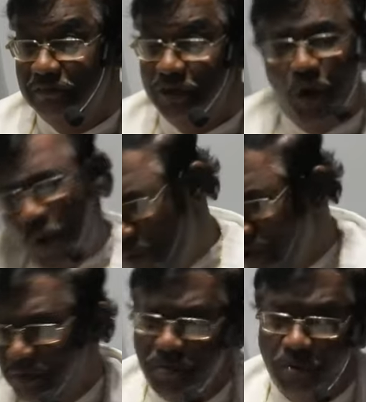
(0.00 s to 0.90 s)
the
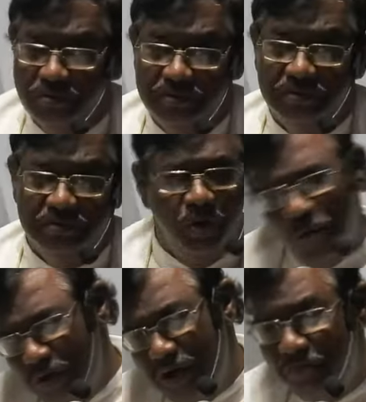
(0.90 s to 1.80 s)
whole amount, the
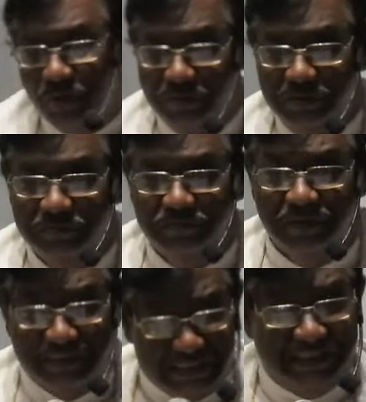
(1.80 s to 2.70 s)
whole amount,
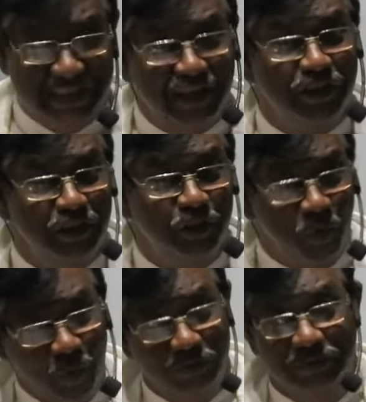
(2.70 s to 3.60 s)
600
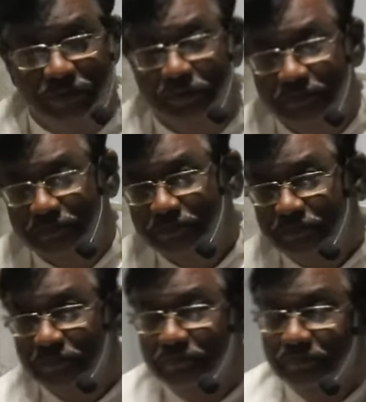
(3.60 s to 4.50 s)
crores.
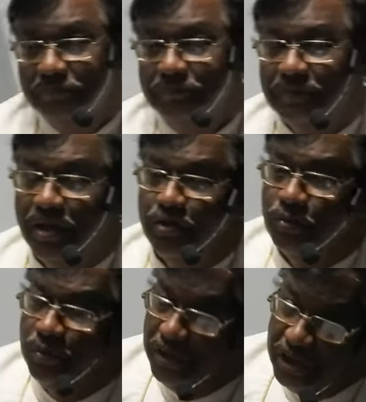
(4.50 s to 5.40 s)

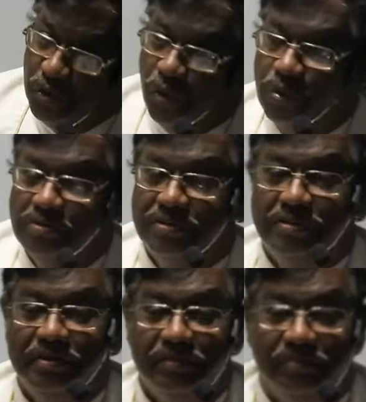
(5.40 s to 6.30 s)
Now he goes